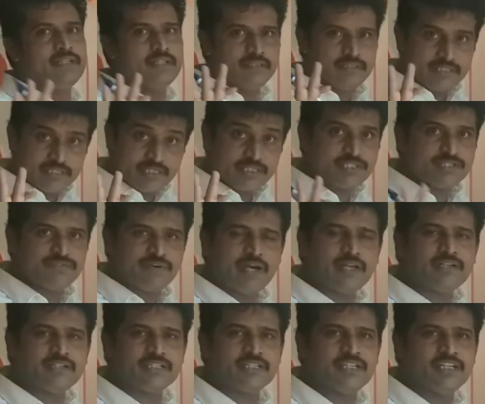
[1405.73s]
This is
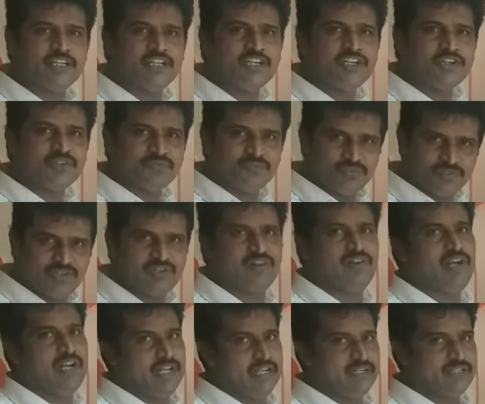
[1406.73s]
what we
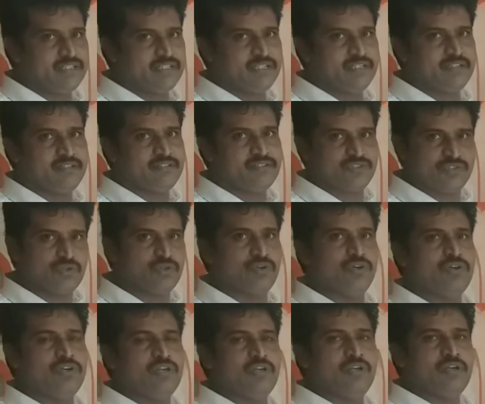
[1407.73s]
have learned.
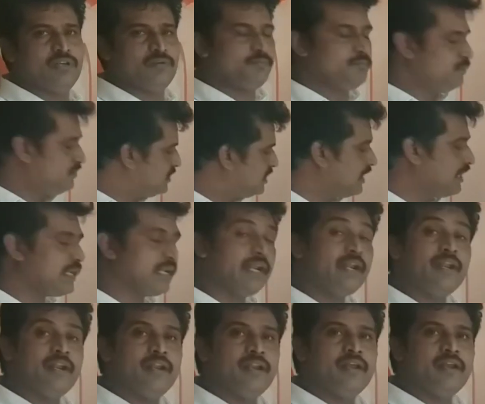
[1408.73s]
So,
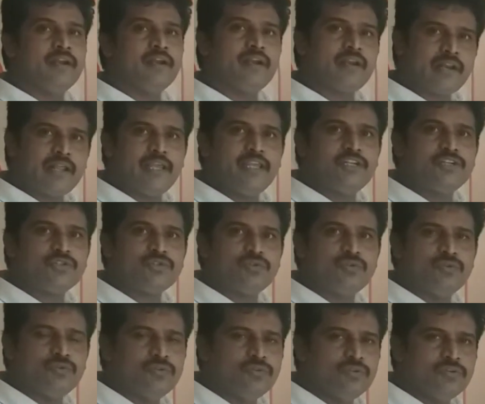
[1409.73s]
children, try
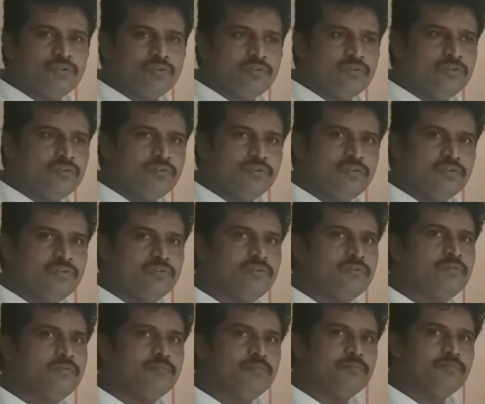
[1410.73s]
to
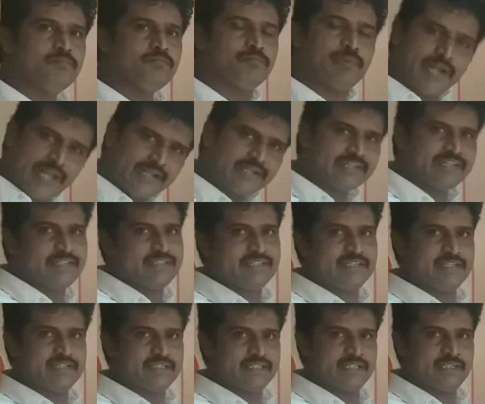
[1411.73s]

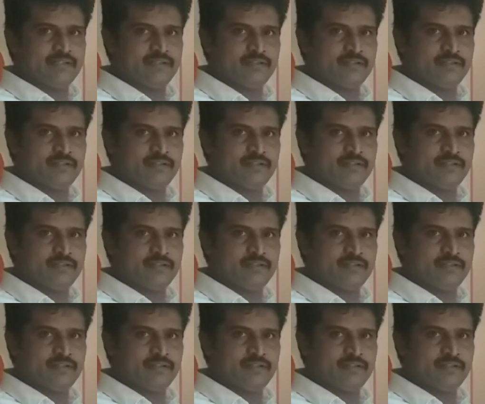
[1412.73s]
practice it.